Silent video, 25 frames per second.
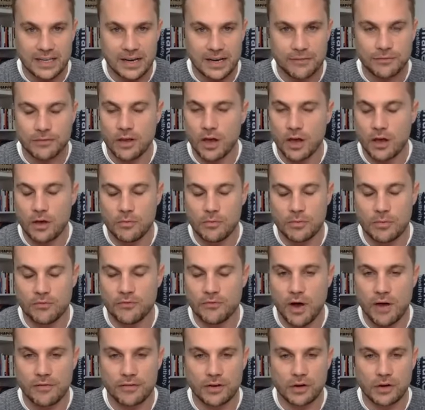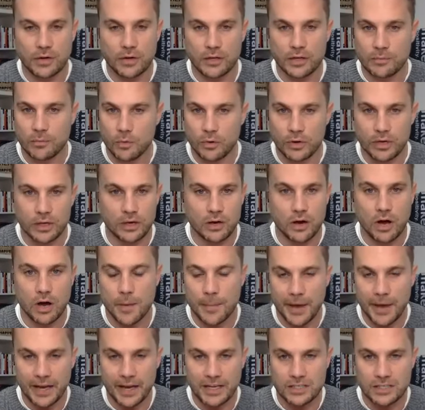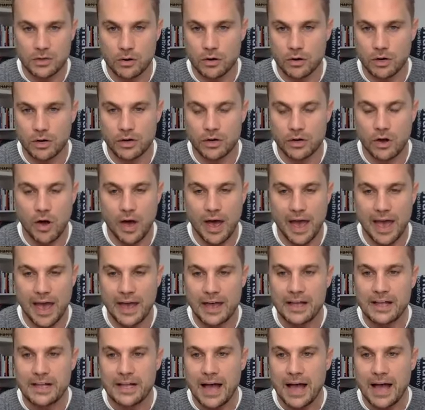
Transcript: left the home at 5 o'clock in the morning, got home at 8 o'clock at night.